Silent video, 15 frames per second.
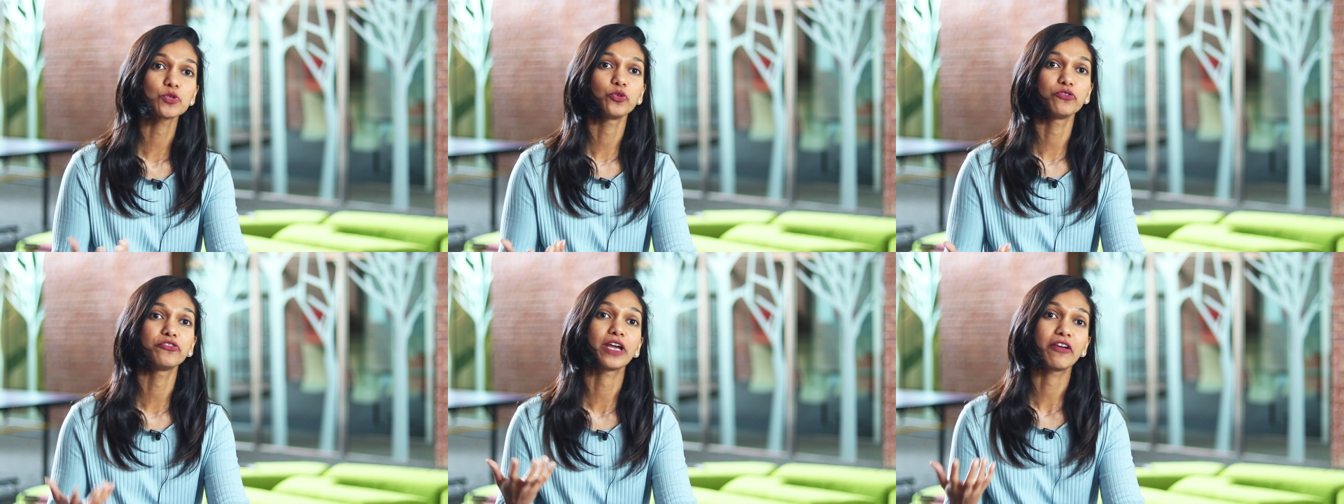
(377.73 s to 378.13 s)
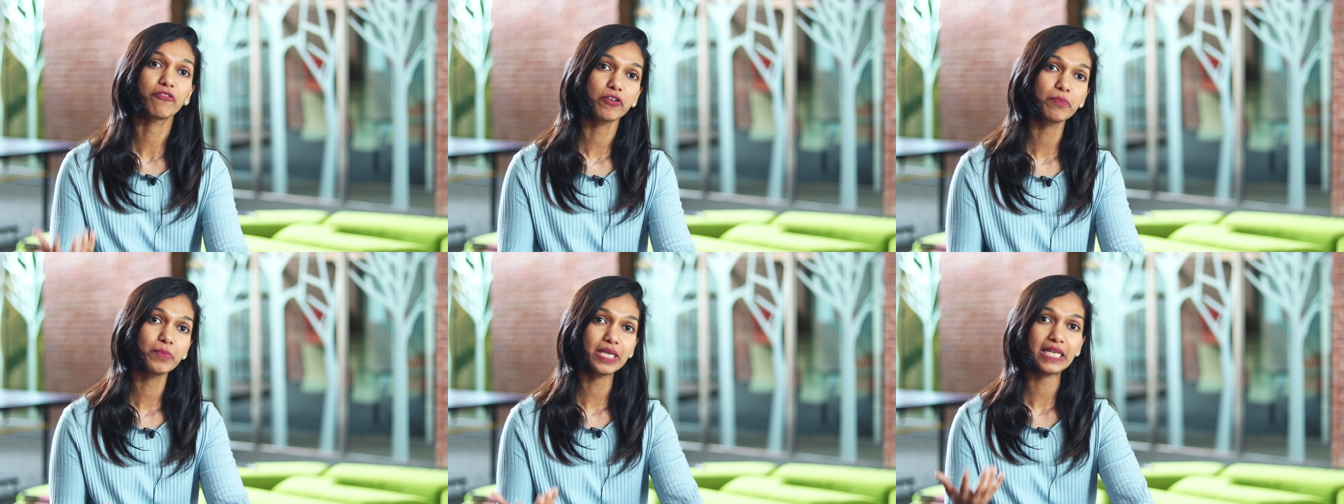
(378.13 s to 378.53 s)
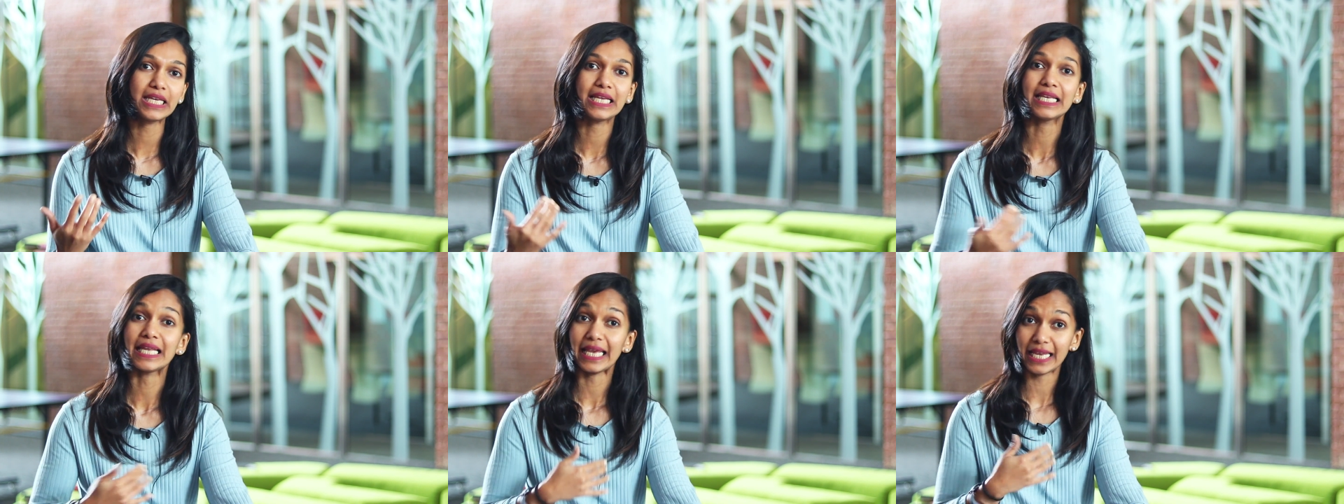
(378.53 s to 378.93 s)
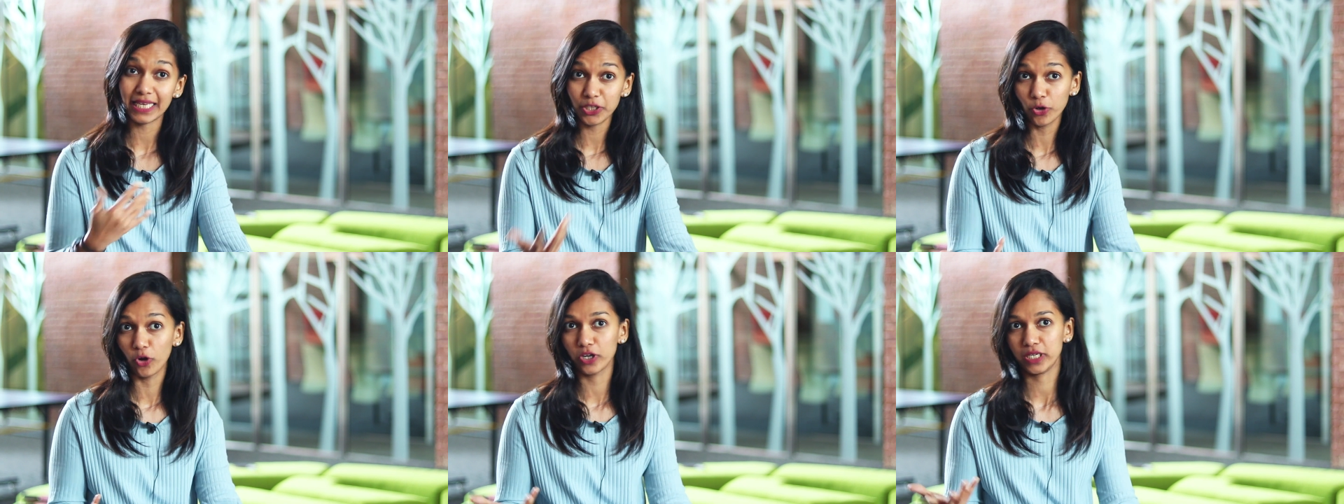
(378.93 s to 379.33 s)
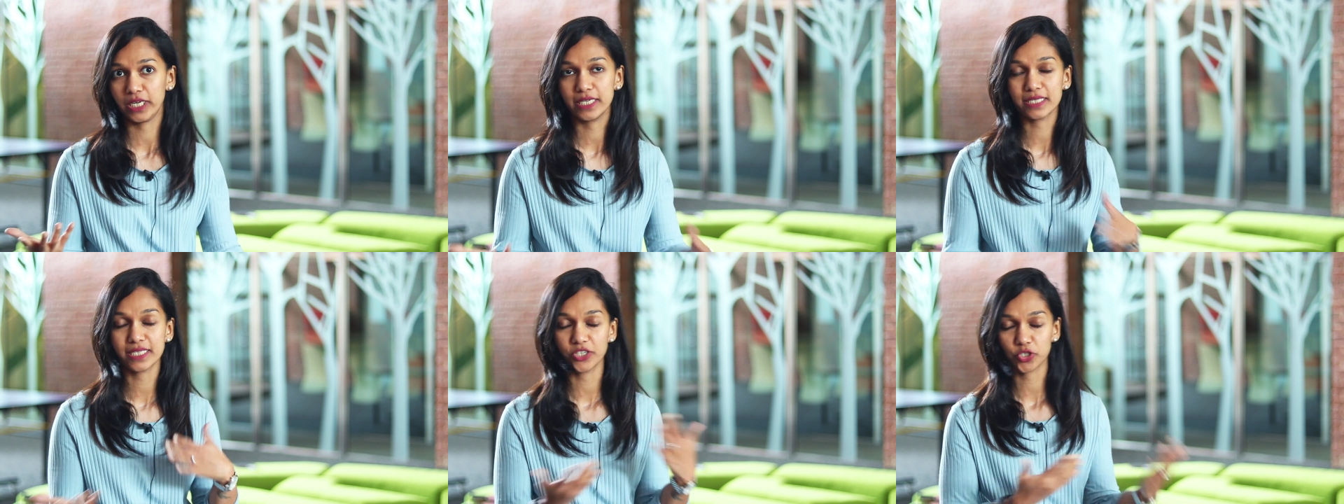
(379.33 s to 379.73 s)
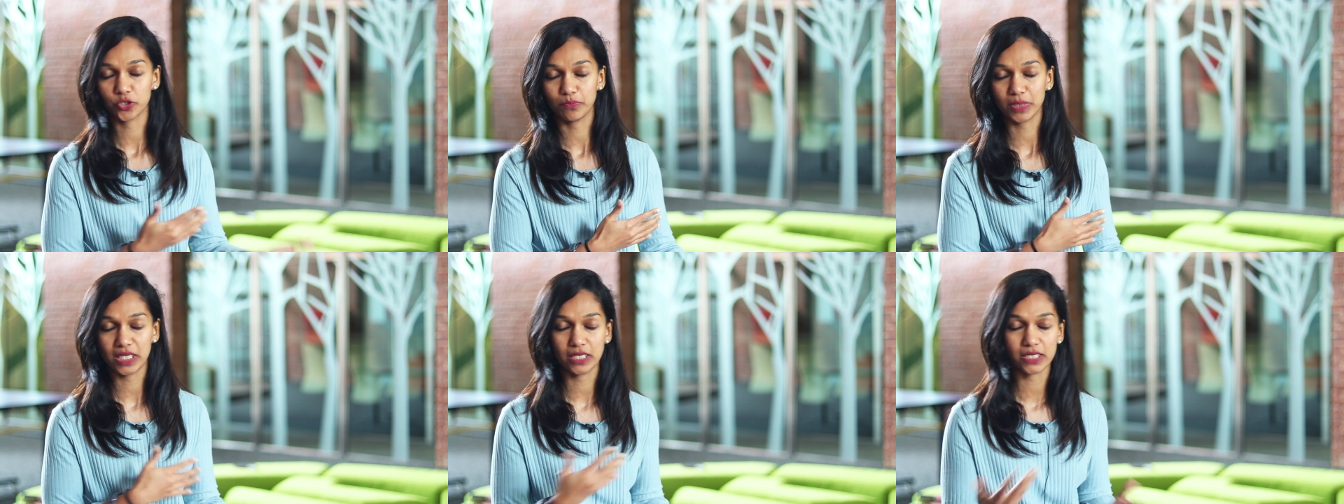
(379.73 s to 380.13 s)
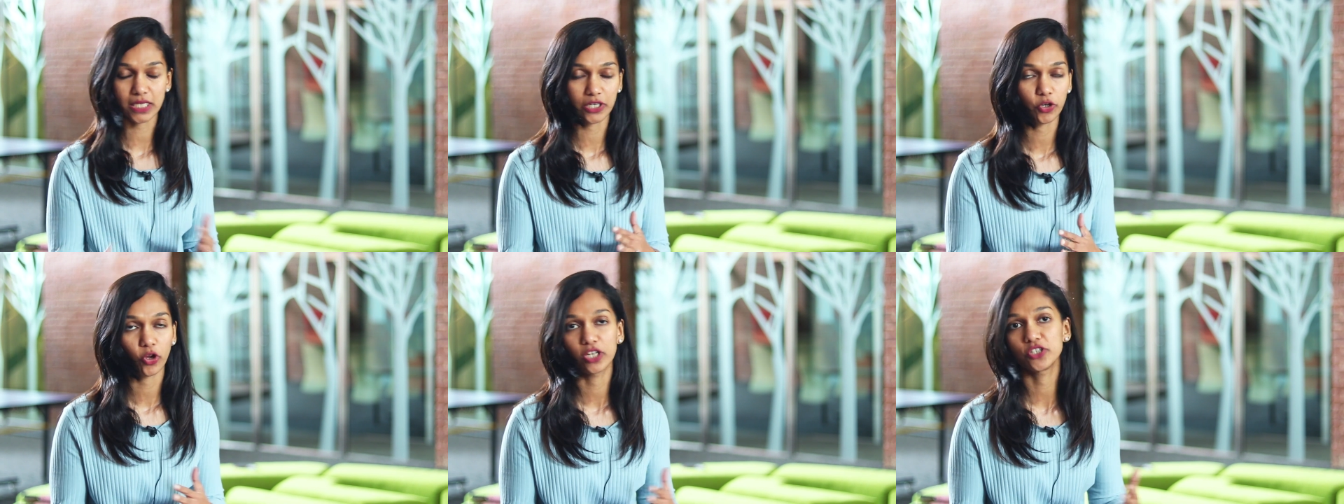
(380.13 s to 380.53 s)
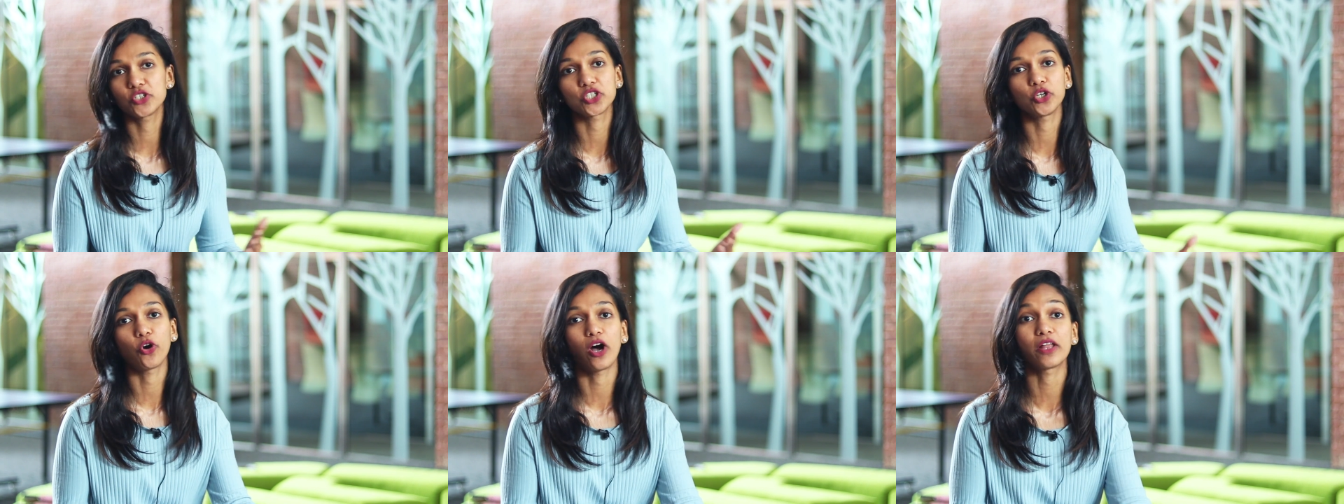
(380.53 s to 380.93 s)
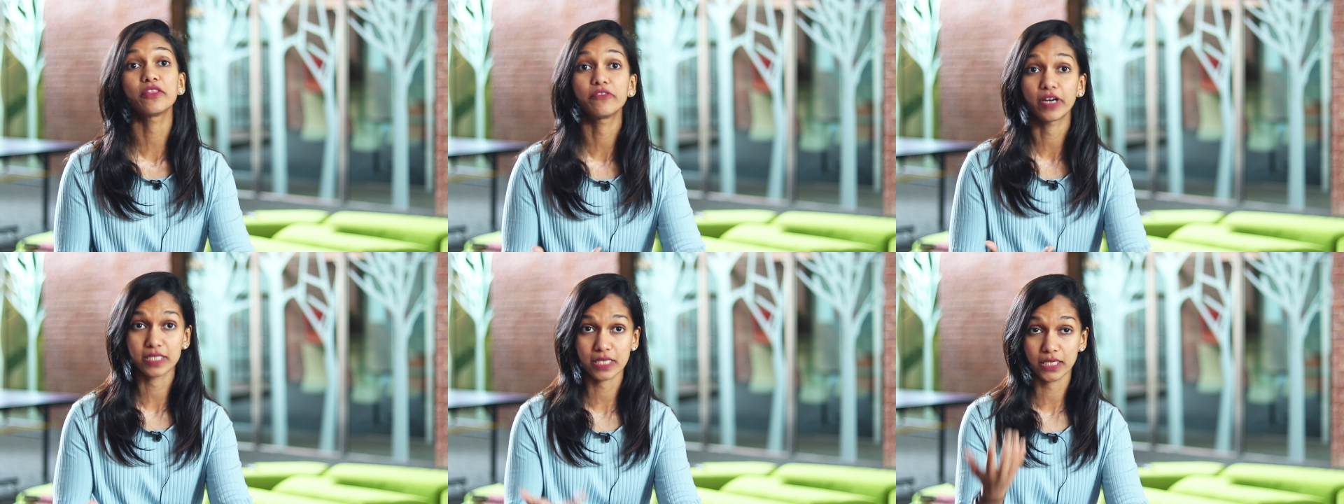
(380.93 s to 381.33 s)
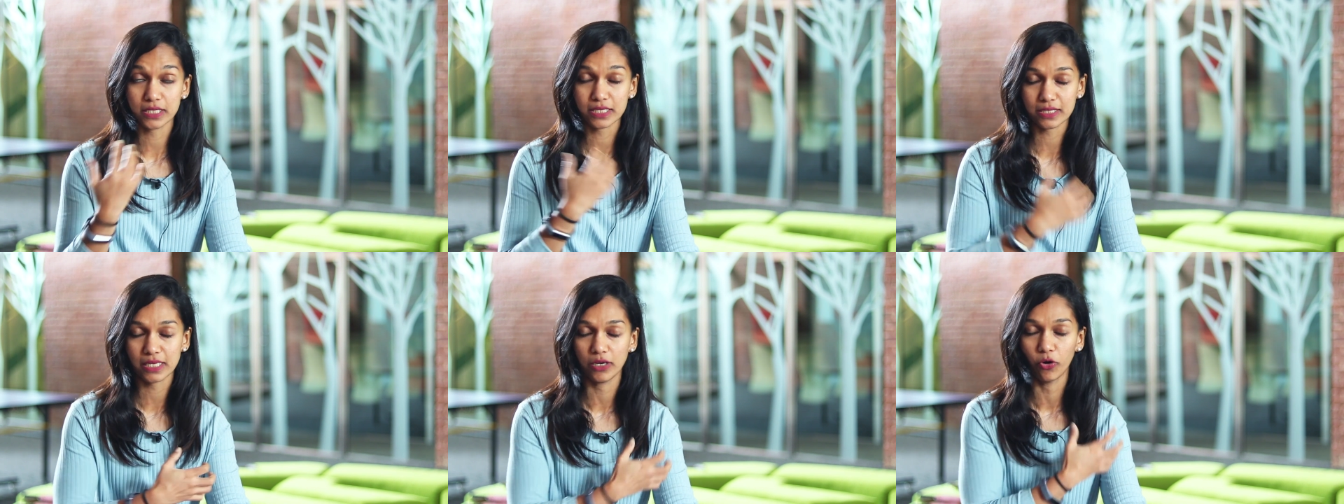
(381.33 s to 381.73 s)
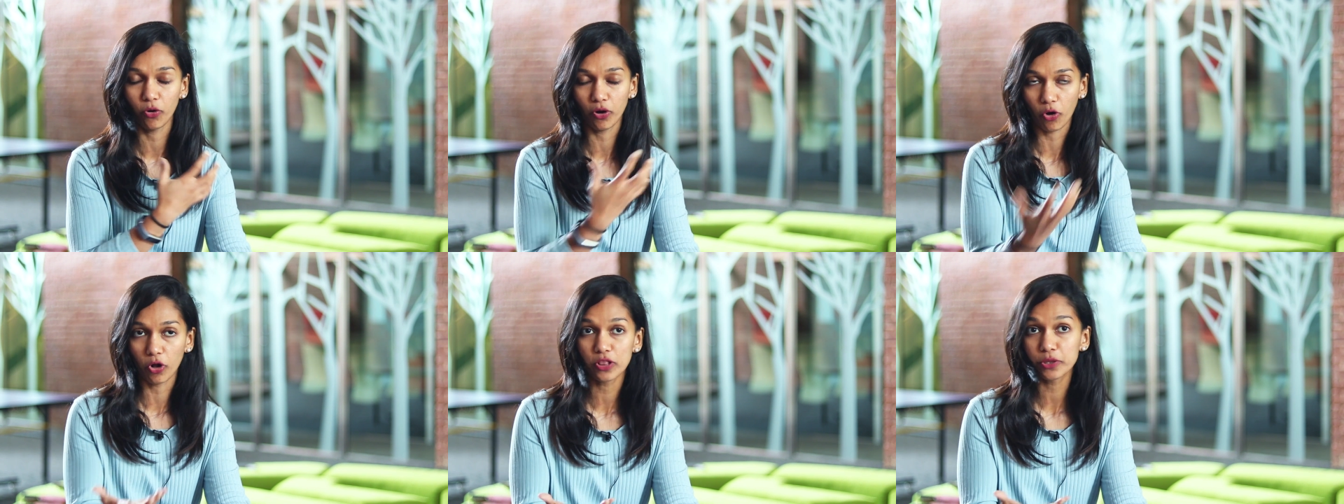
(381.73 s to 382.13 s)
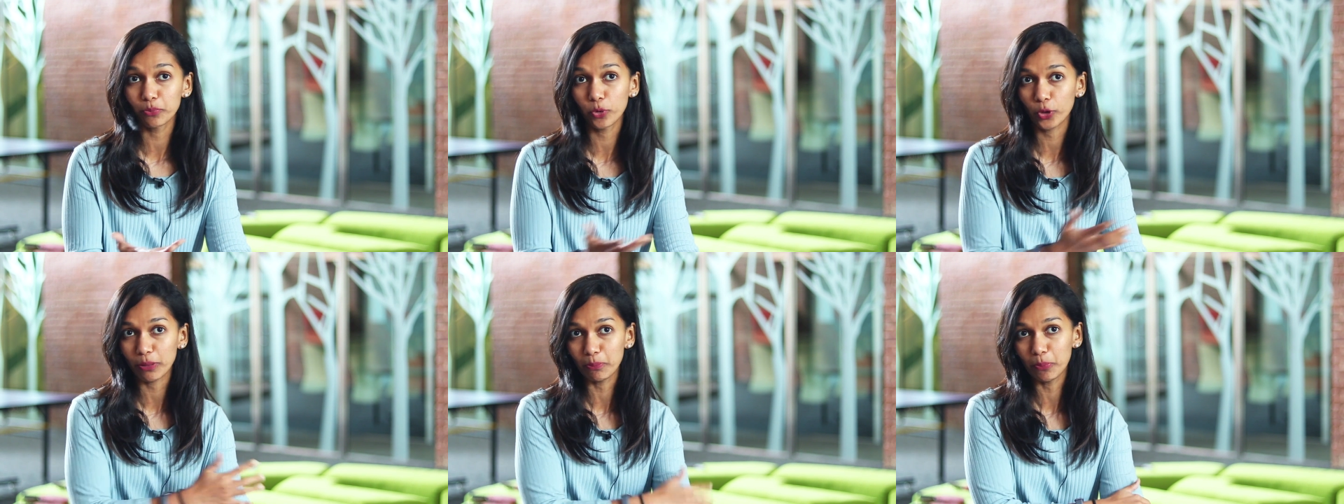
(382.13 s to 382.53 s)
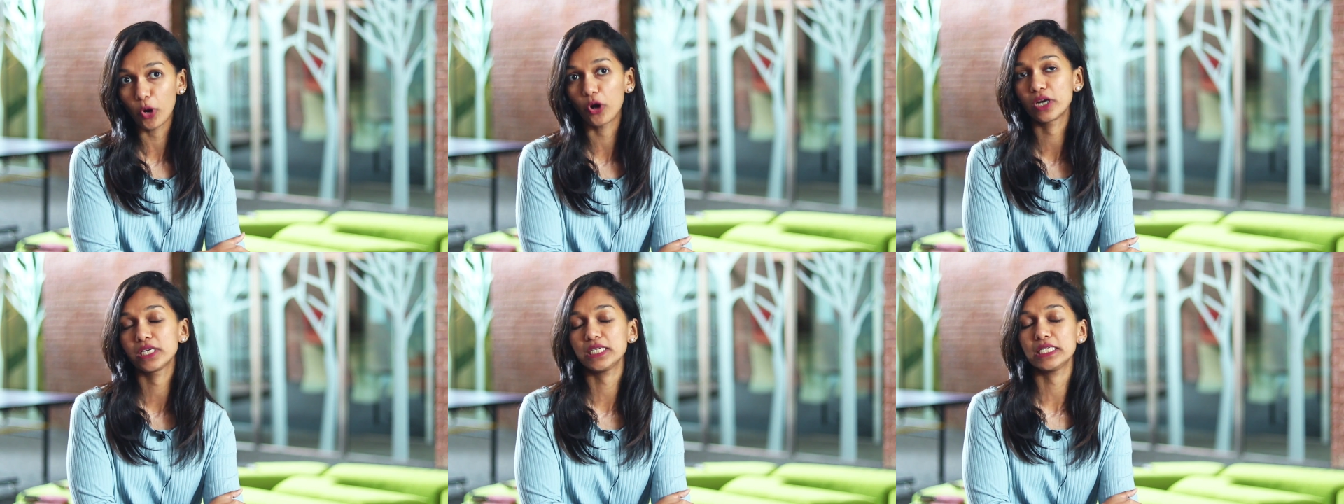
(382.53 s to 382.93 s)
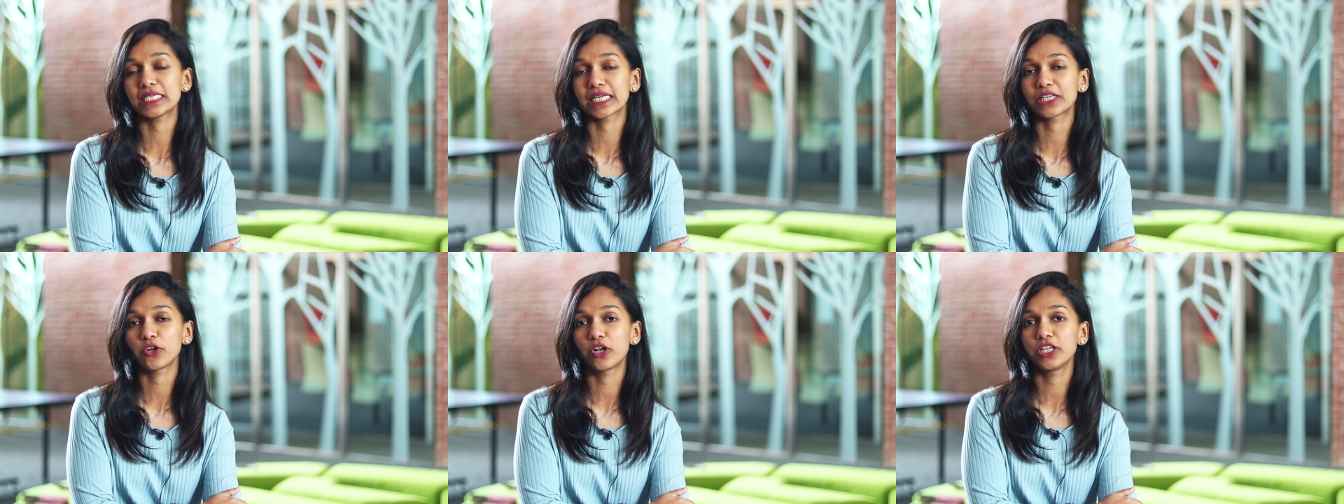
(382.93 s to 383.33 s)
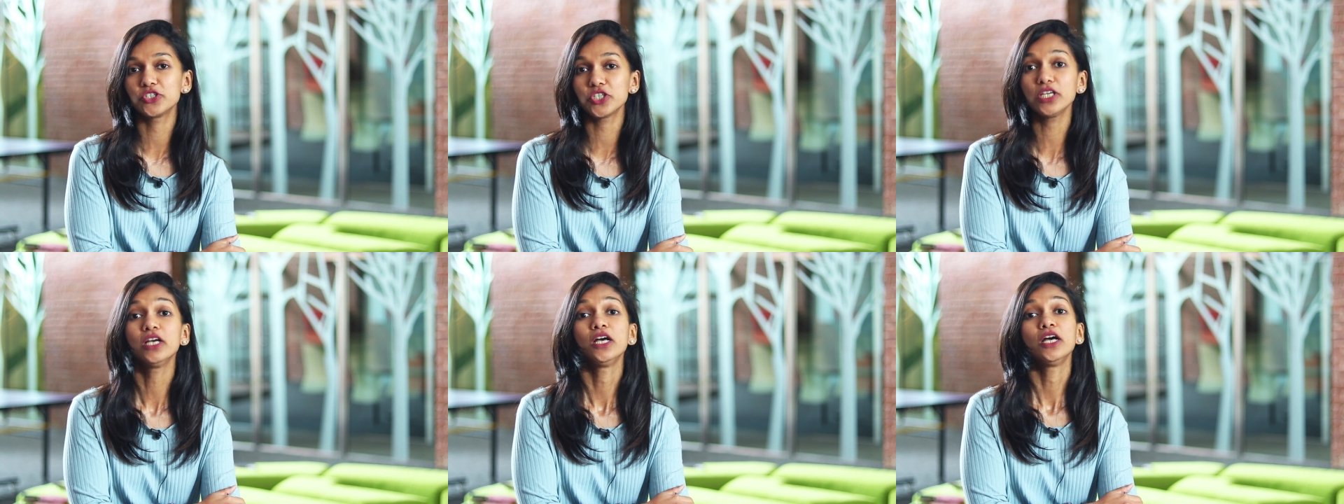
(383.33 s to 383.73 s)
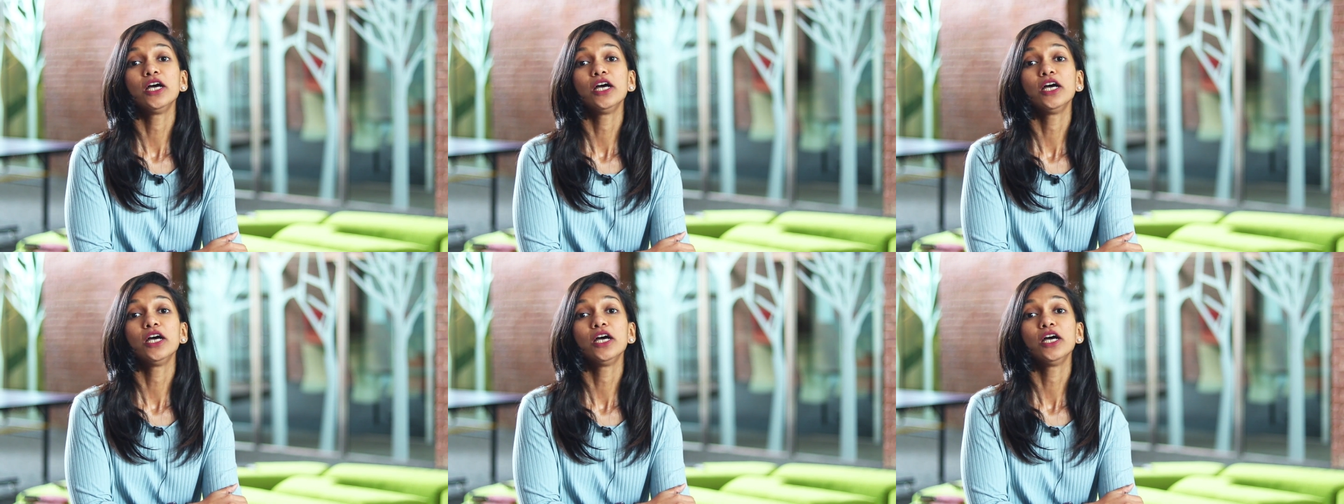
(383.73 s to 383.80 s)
So for everybody in any organization, be it technology or otherwise, and it's all the more important in technology,